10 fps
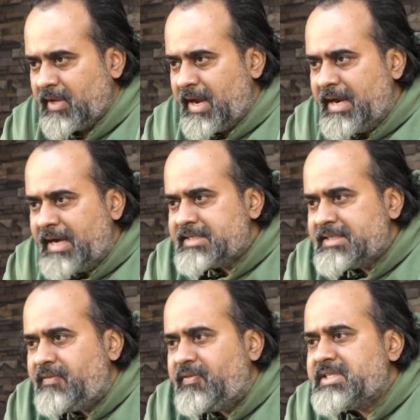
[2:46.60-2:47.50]
And
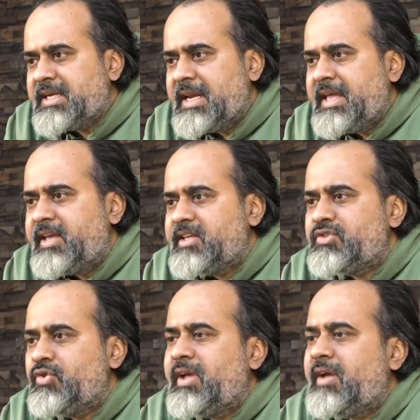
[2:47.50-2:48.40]
let's say physically he
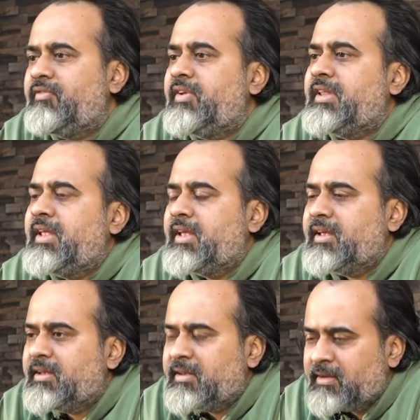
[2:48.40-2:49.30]
is doing
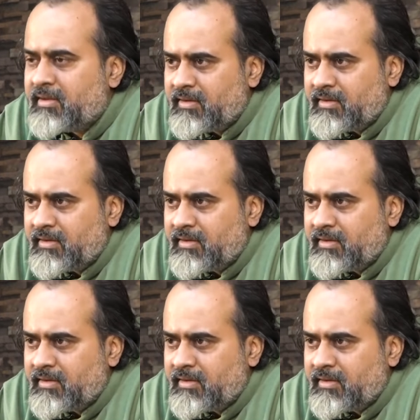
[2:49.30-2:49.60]
everything